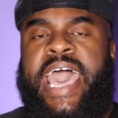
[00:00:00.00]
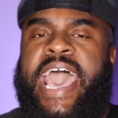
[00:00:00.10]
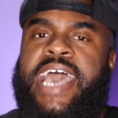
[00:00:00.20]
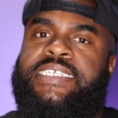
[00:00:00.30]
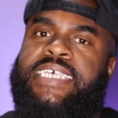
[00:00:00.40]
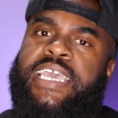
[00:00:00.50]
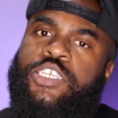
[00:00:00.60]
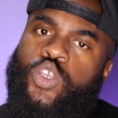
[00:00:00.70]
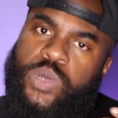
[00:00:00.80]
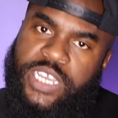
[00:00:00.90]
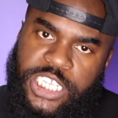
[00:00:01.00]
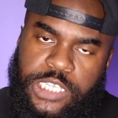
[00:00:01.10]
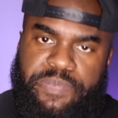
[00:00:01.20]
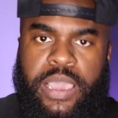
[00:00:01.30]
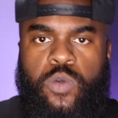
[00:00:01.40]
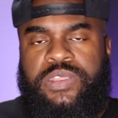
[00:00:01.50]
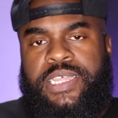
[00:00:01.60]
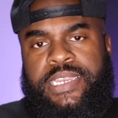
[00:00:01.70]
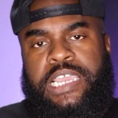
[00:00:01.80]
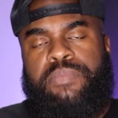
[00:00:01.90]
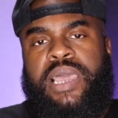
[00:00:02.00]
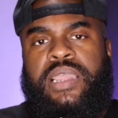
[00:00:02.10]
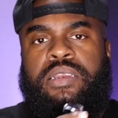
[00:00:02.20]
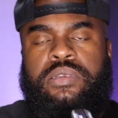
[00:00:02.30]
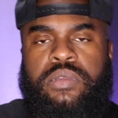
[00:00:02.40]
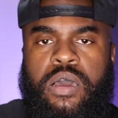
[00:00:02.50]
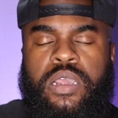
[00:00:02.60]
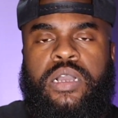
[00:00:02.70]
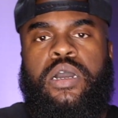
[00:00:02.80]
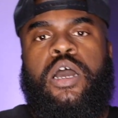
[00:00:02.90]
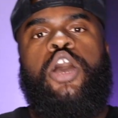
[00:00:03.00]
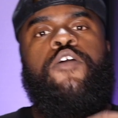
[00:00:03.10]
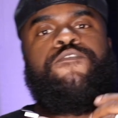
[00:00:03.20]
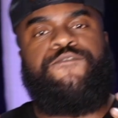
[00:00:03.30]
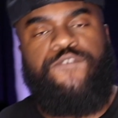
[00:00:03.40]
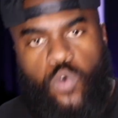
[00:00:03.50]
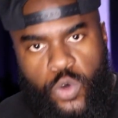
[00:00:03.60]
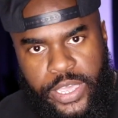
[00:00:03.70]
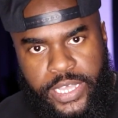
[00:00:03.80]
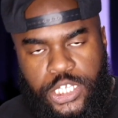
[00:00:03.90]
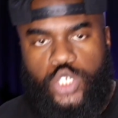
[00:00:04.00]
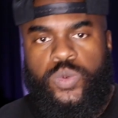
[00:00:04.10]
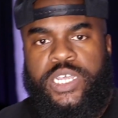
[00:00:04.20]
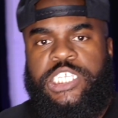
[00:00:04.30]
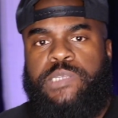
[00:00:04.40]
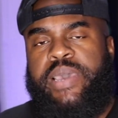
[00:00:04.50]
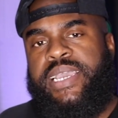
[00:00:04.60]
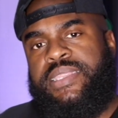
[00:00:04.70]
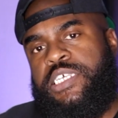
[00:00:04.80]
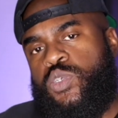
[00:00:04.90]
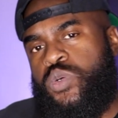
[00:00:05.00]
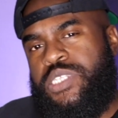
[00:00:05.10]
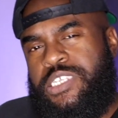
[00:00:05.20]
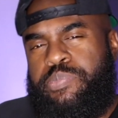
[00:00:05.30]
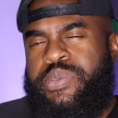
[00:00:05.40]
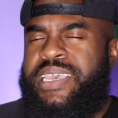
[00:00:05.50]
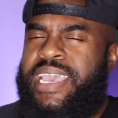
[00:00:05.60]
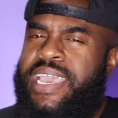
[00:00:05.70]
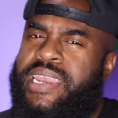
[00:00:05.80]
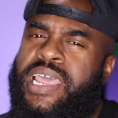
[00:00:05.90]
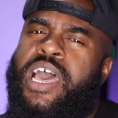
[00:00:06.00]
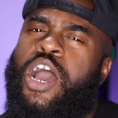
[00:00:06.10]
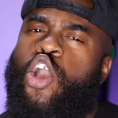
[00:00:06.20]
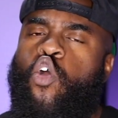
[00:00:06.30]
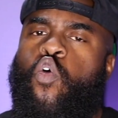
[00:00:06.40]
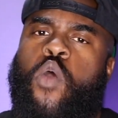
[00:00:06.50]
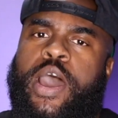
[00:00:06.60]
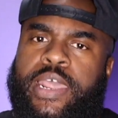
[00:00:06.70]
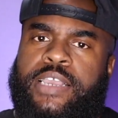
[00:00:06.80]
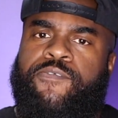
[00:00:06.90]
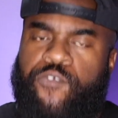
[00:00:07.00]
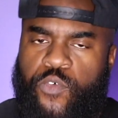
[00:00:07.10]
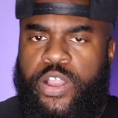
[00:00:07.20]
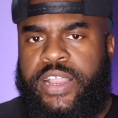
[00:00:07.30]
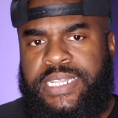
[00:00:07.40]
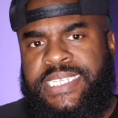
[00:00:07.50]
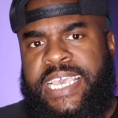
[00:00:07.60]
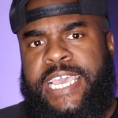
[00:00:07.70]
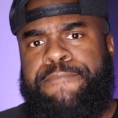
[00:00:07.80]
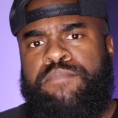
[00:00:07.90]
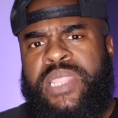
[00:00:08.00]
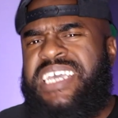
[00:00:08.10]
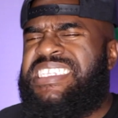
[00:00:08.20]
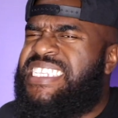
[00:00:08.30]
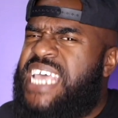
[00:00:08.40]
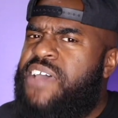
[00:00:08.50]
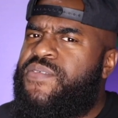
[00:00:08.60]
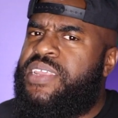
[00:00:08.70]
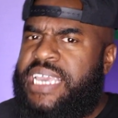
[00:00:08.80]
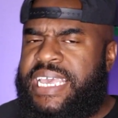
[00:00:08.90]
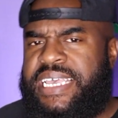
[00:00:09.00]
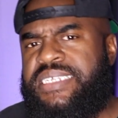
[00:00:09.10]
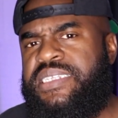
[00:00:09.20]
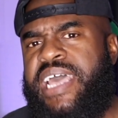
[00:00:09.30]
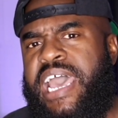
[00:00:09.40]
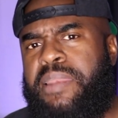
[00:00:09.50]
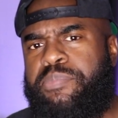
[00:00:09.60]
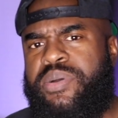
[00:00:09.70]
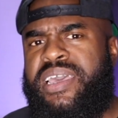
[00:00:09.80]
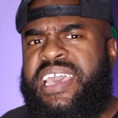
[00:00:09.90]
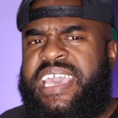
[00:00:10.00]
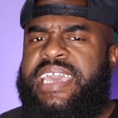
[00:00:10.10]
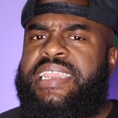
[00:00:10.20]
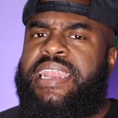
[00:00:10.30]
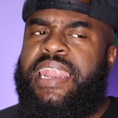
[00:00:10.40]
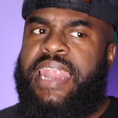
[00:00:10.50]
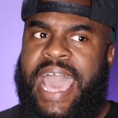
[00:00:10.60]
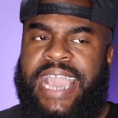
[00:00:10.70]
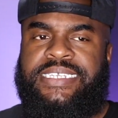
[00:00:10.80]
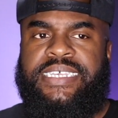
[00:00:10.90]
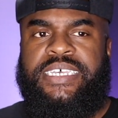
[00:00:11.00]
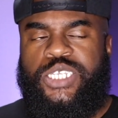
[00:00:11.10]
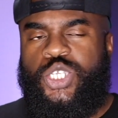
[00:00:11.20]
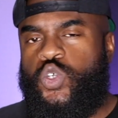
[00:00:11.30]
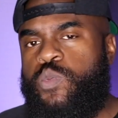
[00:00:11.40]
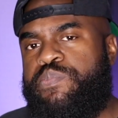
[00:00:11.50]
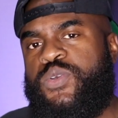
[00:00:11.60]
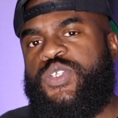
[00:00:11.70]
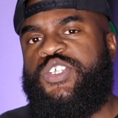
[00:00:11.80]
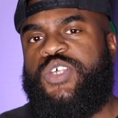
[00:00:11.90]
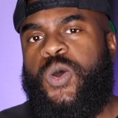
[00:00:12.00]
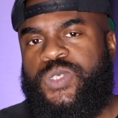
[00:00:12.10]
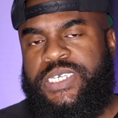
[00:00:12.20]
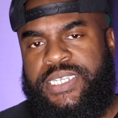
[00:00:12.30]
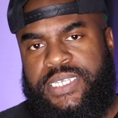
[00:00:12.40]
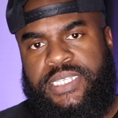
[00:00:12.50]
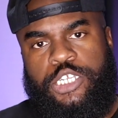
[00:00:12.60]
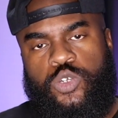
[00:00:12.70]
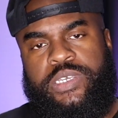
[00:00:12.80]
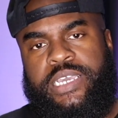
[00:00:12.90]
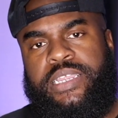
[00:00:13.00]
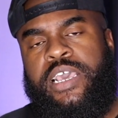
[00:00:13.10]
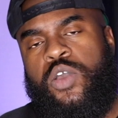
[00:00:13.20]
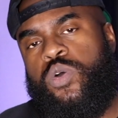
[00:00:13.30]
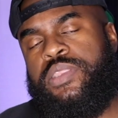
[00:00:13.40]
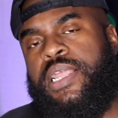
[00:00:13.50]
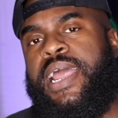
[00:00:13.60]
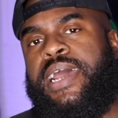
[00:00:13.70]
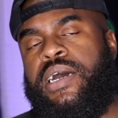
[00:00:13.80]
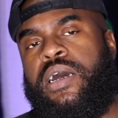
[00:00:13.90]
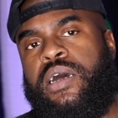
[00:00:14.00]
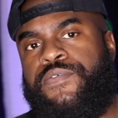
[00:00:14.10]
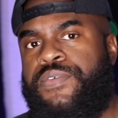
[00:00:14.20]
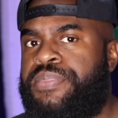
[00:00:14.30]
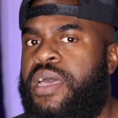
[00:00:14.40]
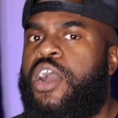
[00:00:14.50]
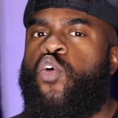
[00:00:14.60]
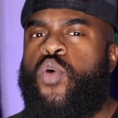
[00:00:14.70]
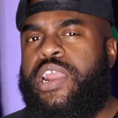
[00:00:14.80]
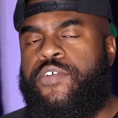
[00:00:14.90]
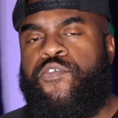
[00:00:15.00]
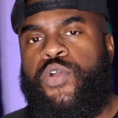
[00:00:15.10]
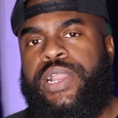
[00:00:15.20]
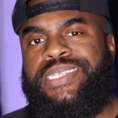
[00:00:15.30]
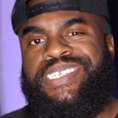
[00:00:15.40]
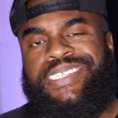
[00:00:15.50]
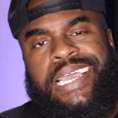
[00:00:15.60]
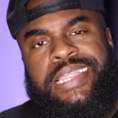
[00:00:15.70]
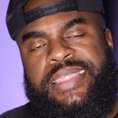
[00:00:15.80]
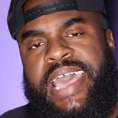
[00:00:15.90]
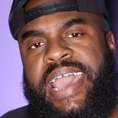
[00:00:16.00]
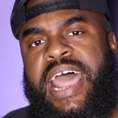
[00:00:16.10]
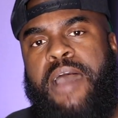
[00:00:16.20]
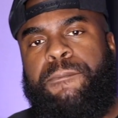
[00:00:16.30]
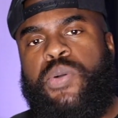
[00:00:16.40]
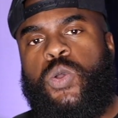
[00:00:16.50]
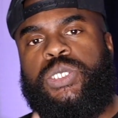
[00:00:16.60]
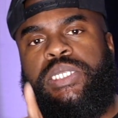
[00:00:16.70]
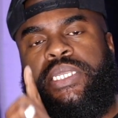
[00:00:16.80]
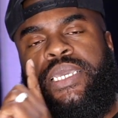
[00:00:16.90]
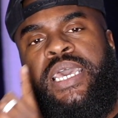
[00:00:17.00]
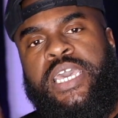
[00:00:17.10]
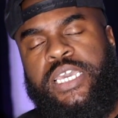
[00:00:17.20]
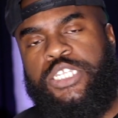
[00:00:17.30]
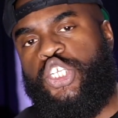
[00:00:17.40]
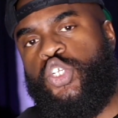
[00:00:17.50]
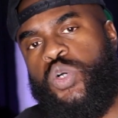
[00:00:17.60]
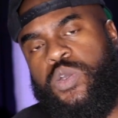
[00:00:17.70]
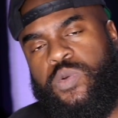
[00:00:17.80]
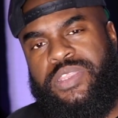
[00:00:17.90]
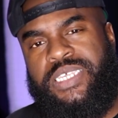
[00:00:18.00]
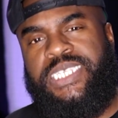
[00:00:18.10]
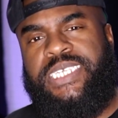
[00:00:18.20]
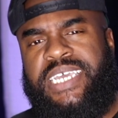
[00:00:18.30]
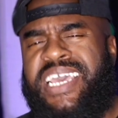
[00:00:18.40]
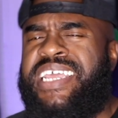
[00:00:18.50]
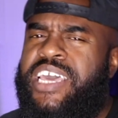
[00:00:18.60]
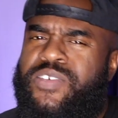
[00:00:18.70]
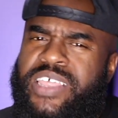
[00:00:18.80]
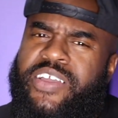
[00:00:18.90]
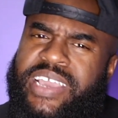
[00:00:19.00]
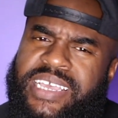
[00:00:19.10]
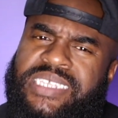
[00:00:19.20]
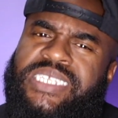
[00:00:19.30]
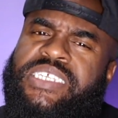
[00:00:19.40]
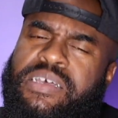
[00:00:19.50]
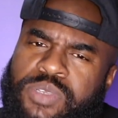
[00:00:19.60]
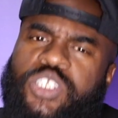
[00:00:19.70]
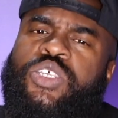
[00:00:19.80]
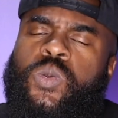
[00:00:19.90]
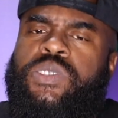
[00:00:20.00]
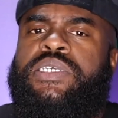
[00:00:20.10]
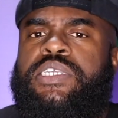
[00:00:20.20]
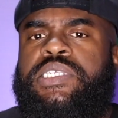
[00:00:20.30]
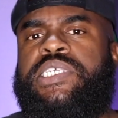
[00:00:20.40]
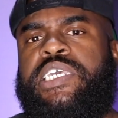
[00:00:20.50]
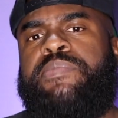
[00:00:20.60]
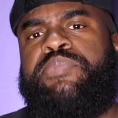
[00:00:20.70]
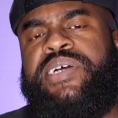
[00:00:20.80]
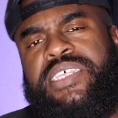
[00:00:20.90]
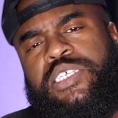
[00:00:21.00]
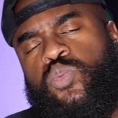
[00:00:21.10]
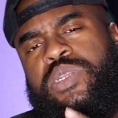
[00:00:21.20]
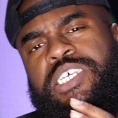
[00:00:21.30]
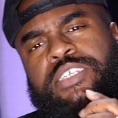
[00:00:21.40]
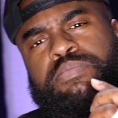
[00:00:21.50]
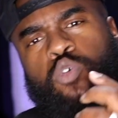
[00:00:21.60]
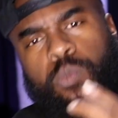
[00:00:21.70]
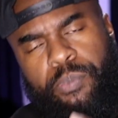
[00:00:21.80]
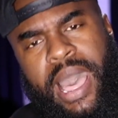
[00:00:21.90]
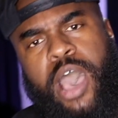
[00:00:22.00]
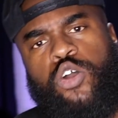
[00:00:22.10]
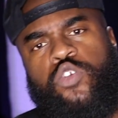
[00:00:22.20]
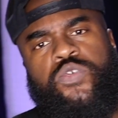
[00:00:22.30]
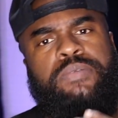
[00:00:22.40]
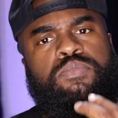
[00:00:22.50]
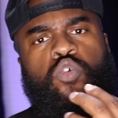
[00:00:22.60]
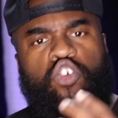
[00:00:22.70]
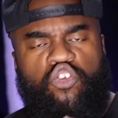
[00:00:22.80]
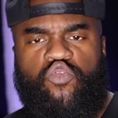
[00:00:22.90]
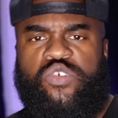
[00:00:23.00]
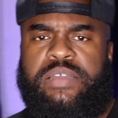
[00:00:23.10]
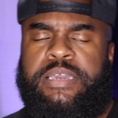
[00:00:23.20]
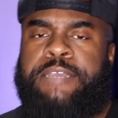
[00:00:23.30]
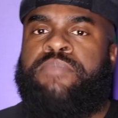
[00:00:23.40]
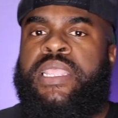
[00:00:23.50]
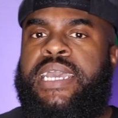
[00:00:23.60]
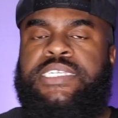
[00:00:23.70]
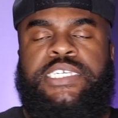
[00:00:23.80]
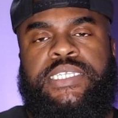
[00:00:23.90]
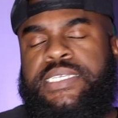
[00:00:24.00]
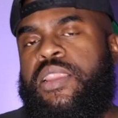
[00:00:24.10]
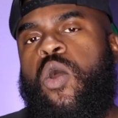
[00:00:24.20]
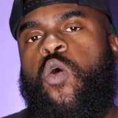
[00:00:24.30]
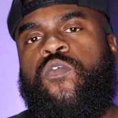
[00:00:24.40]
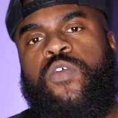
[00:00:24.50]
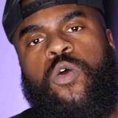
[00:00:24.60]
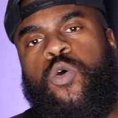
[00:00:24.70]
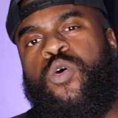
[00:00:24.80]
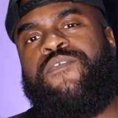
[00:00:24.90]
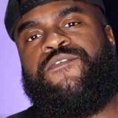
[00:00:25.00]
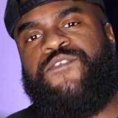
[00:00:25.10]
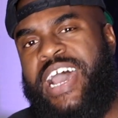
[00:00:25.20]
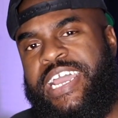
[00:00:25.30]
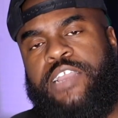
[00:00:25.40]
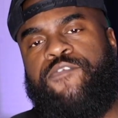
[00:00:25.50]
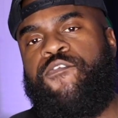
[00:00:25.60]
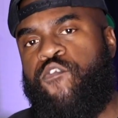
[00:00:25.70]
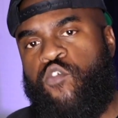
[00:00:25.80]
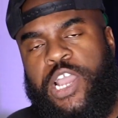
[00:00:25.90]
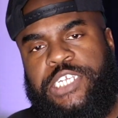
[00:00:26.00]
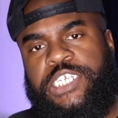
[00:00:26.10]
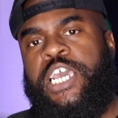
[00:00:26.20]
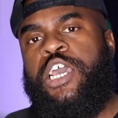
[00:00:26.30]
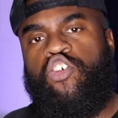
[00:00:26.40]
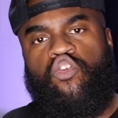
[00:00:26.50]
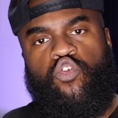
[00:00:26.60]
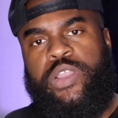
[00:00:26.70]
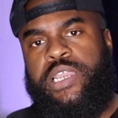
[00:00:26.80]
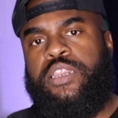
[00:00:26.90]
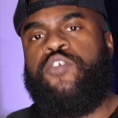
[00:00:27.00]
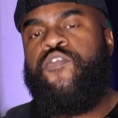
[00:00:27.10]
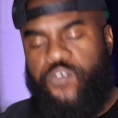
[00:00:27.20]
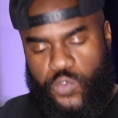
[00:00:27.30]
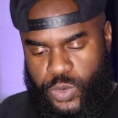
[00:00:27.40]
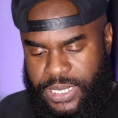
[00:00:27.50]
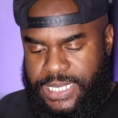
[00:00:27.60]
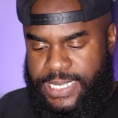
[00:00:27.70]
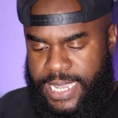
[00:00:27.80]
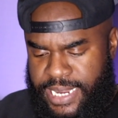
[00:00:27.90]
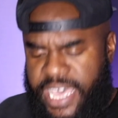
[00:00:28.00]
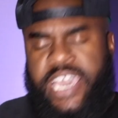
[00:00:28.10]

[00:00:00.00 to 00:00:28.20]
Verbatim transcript: As you would expect with the name like Nautica Voyage, you would expect this one to be an aquatic fragrance, and it definitely is that, but it lacks a super saltiness that you get with a lot of aquatic fragrances, and that I personally enjoy with the scent. Now, there is some saltiness here, but this one is more powdery, more creamy, and just an overall inviting, fresh green fruity scent.